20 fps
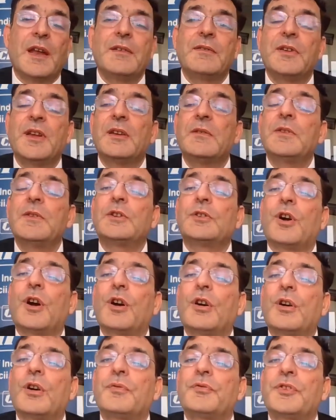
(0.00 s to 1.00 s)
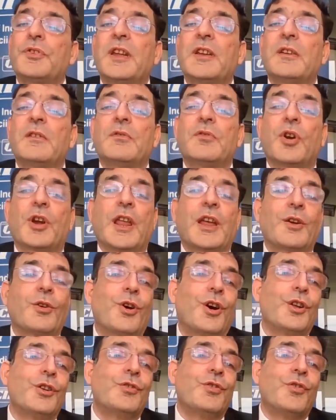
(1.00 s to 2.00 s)
And when we talk of, say, what I
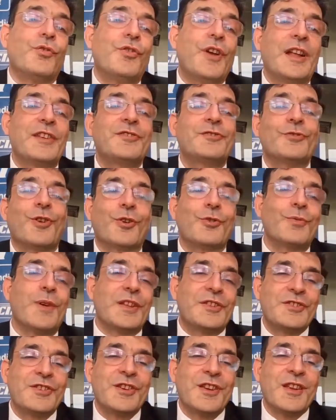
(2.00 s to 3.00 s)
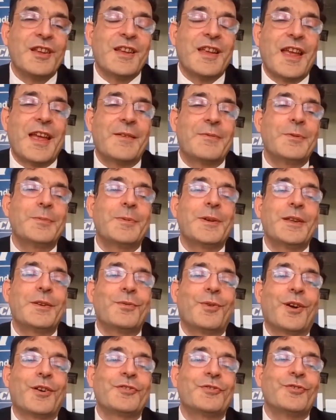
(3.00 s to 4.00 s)
call veg, non-veg, everybody
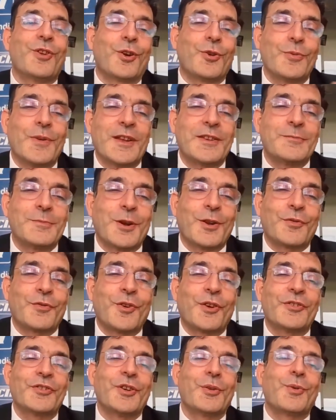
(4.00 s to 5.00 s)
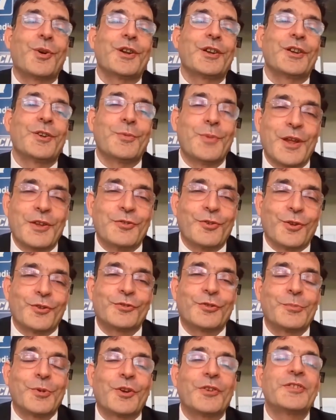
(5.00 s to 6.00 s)
wants non-veg, but of course they want it veg
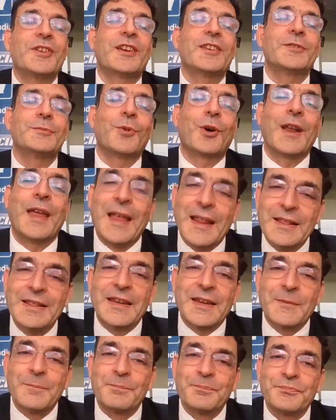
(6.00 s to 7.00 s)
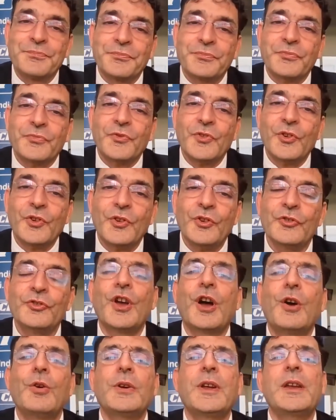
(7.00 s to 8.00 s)
also because that is more healthy.
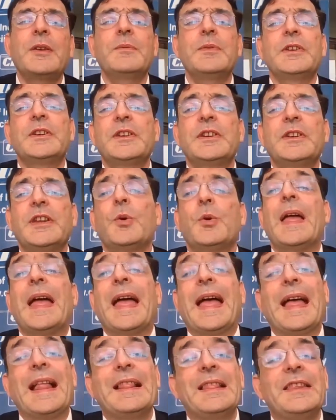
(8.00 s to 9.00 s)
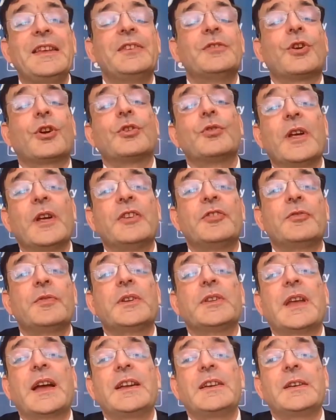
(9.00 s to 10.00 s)
So how can we give healthy non-veg
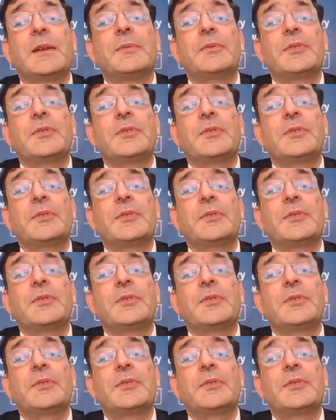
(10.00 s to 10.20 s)
with